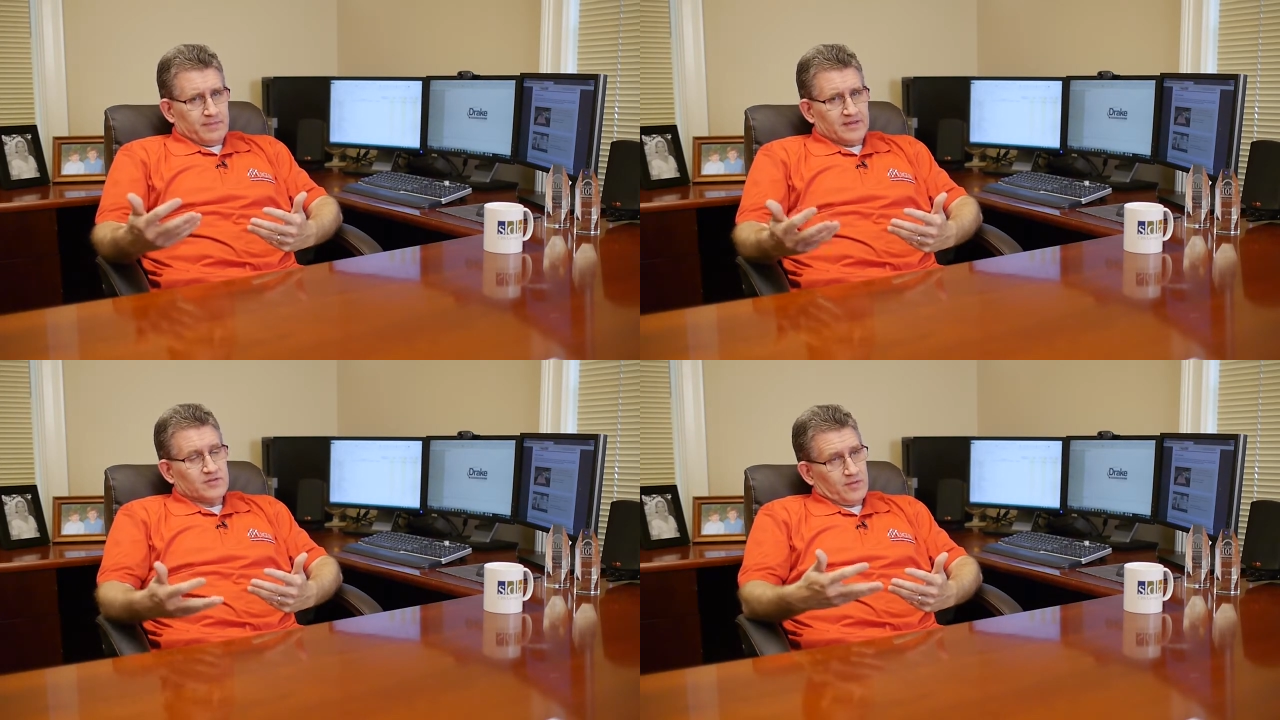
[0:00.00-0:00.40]

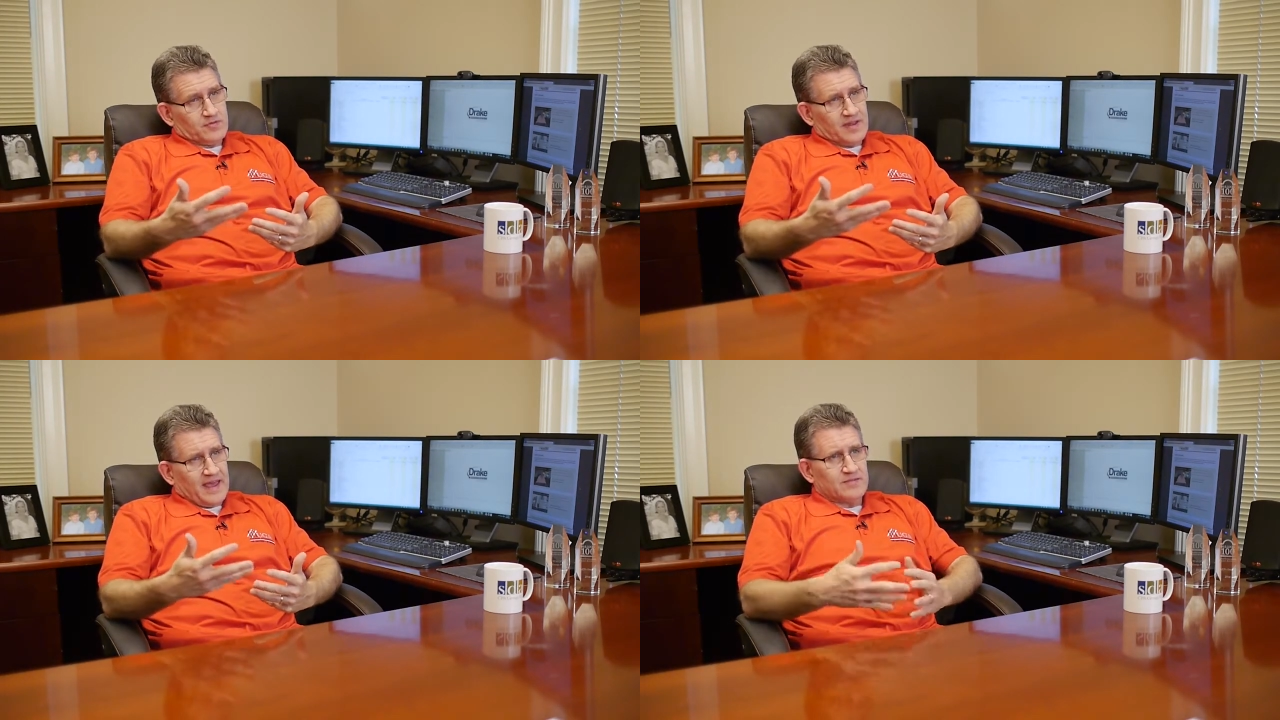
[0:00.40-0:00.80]
based on
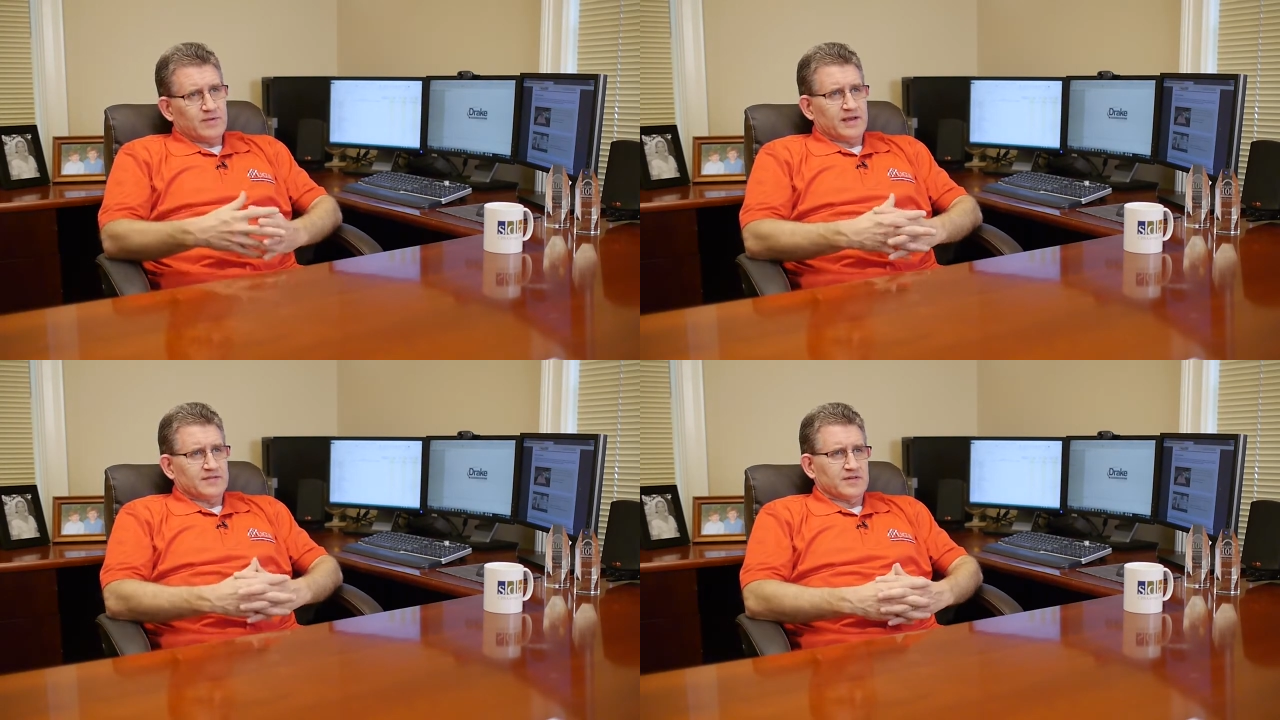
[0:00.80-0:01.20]
those tax
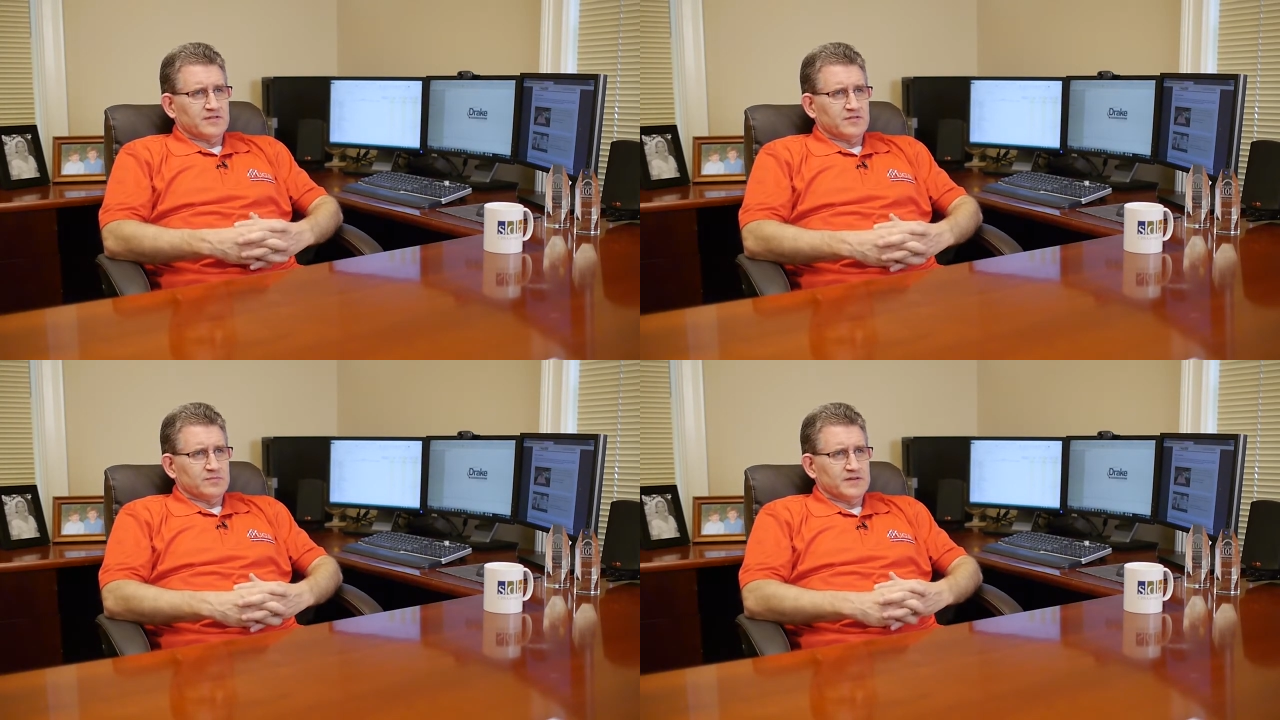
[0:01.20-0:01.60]
brackets
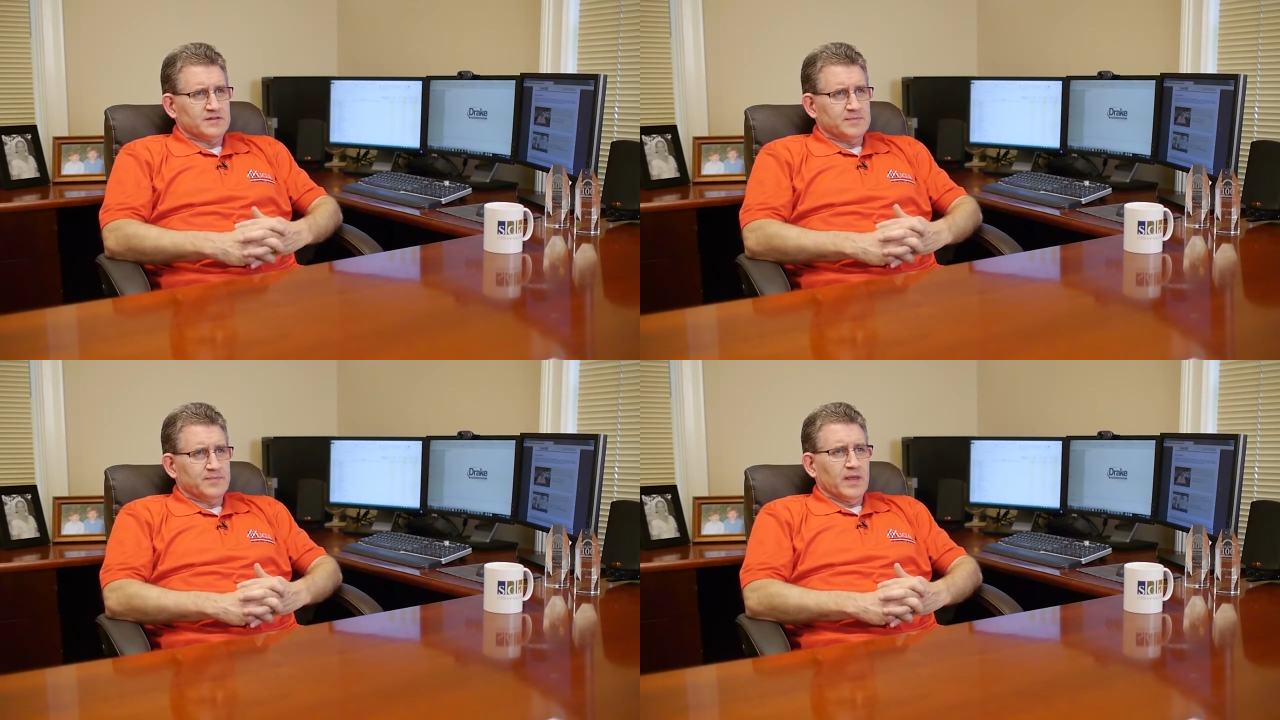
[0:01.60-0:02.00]
I just
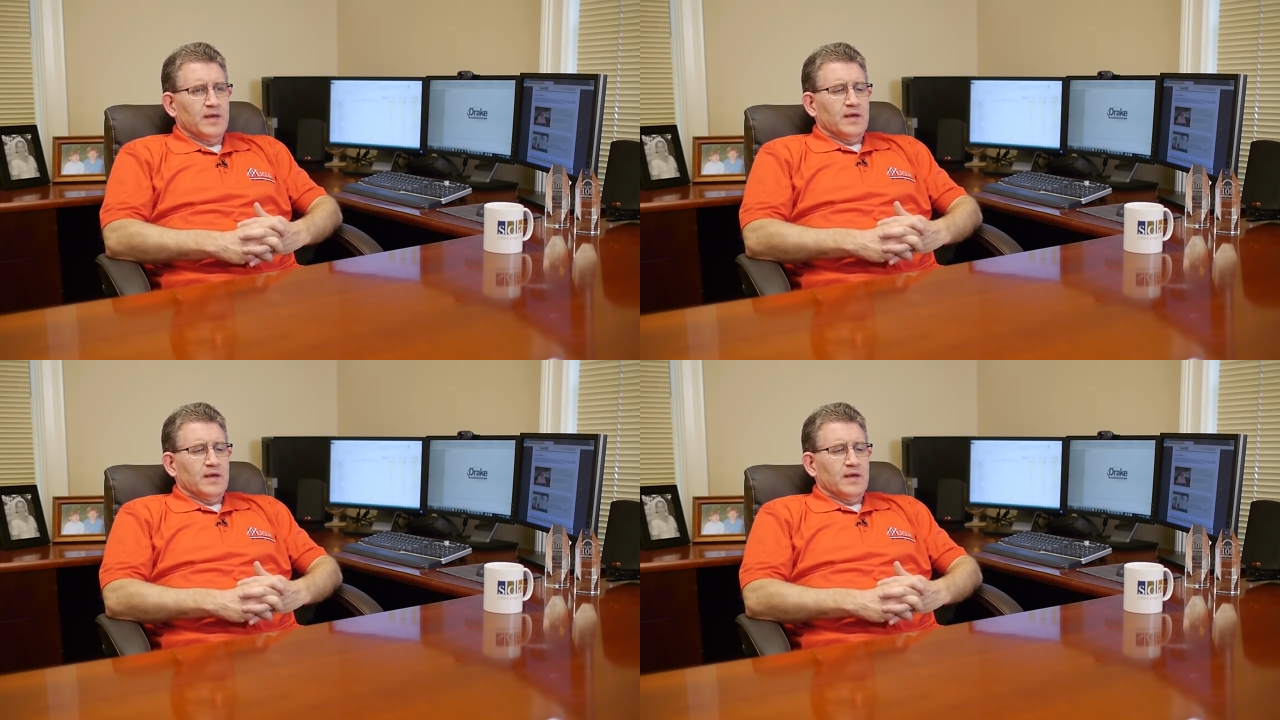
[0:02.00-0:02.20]
mentioned.